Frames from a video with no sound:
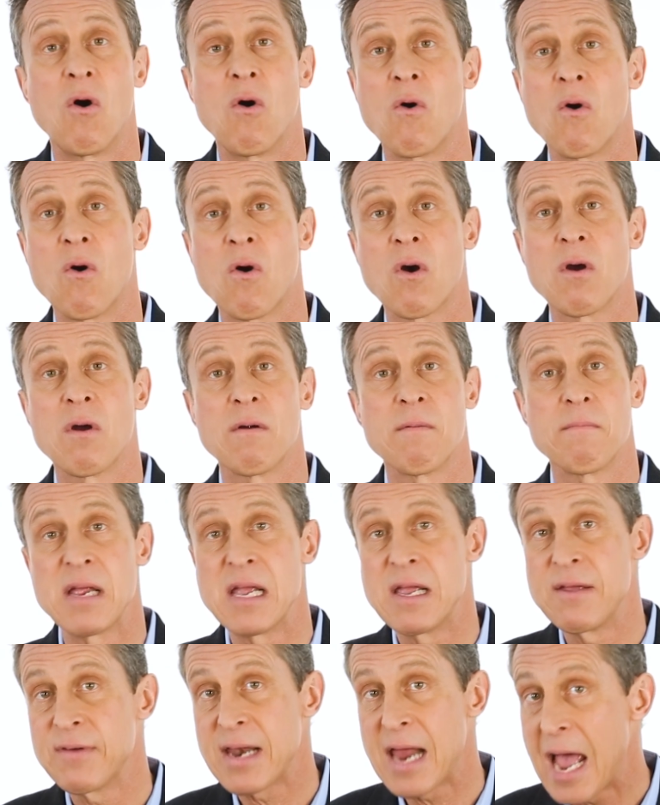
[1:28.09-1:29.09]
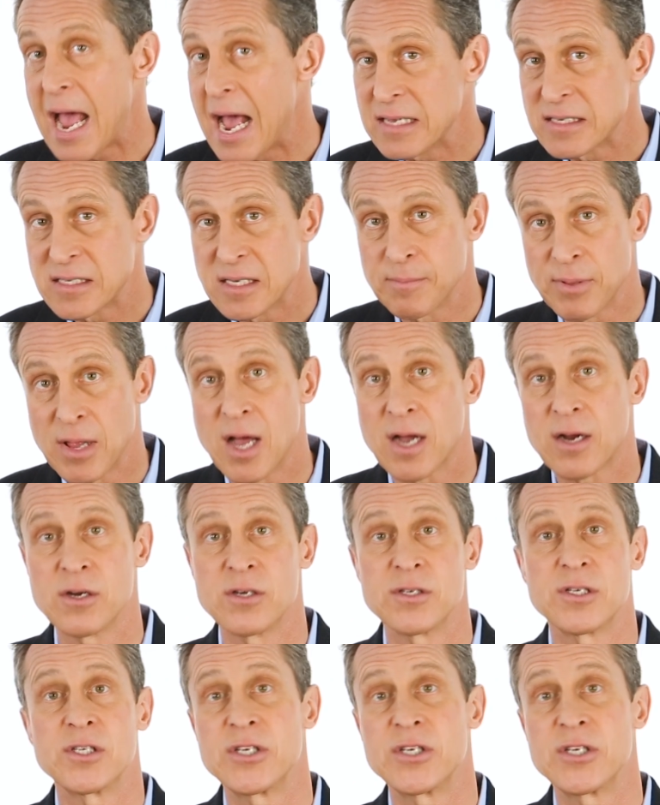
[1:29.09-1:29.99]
or even acid blockers.